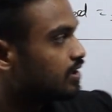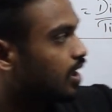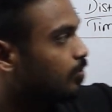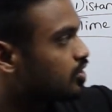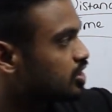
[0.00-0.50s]

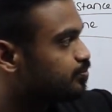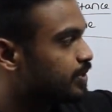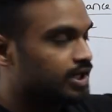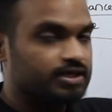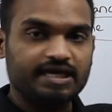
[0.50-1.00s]
the amount of
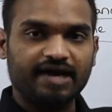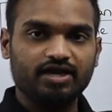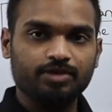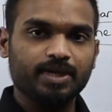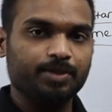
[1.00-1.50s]
speed
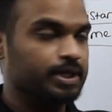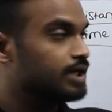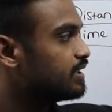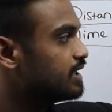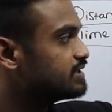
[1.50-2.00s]
traveling by
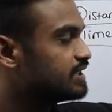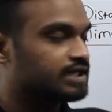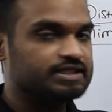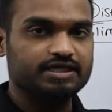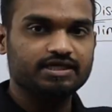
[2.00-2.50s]
me is
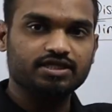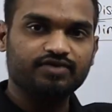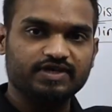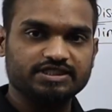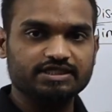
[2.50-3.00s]
increasing in
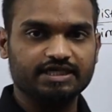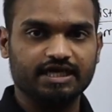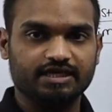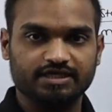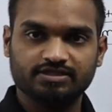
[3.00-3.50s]
the first and
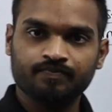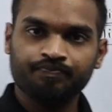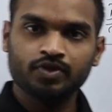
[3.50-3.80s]
second case.